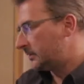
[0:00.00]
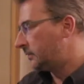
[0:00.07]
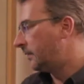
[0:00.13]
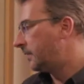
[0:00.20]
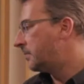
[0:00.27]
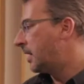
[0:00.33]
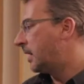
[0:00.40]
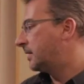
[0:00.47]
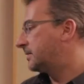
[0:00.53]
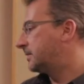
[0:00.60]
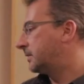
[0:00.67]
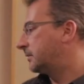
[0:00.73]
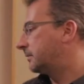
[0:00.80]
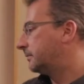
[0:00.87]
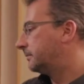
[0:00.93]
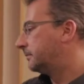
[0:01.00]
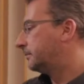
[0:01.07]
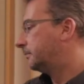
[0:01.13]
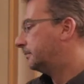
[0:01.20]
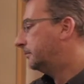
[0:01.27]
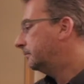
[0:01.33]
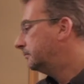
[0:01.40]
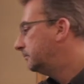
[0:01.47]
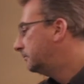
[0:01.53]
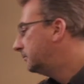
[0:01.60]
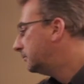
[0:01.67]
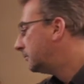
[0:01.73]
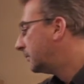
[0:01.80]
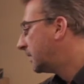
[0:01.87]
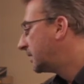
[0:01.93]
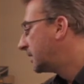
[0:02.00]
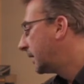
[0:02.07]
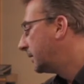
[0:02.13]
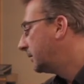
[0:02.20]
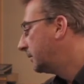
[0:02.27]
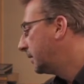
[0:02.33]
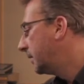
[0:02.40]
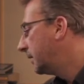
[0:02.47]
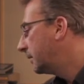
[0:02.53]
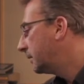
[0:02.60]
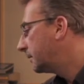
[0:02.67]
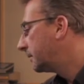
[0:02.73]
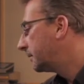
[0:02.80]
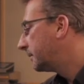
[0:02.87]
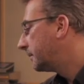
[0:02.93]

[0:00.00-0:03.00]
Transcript: to the master. This I do here.